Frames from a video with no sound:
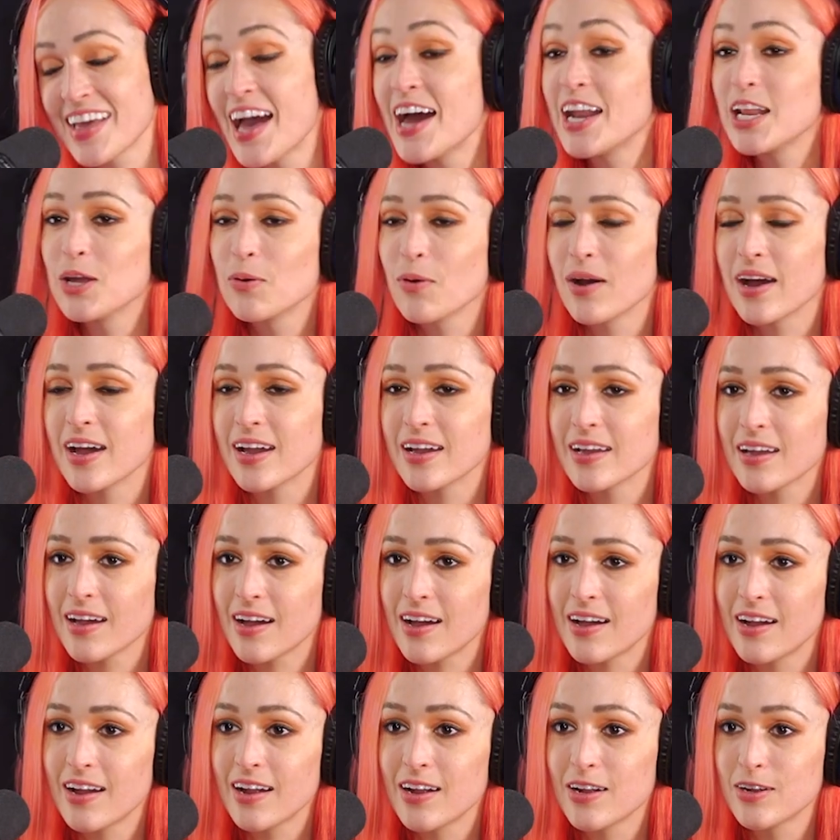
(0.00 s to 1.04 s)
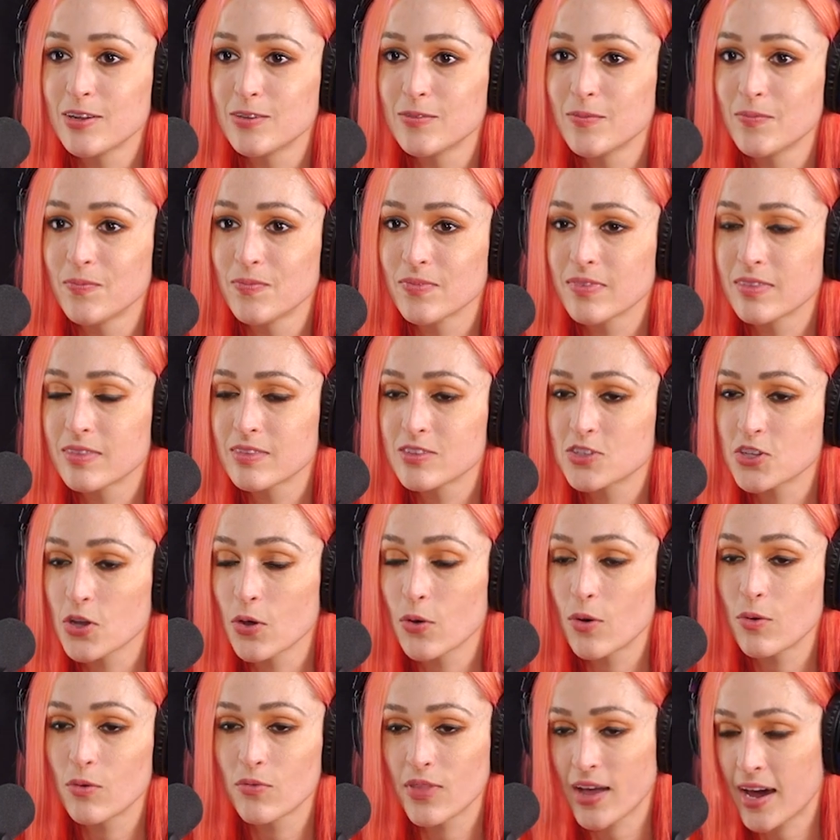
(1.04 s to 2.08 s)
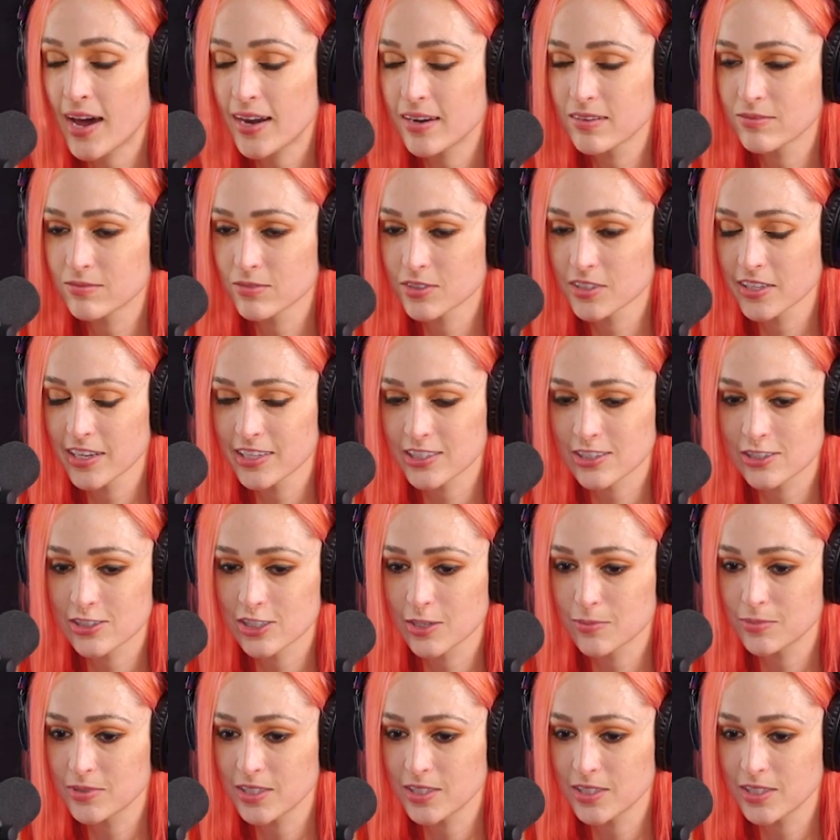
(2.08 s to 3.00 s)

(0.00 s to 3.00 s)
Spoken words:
Anyway, so that relationship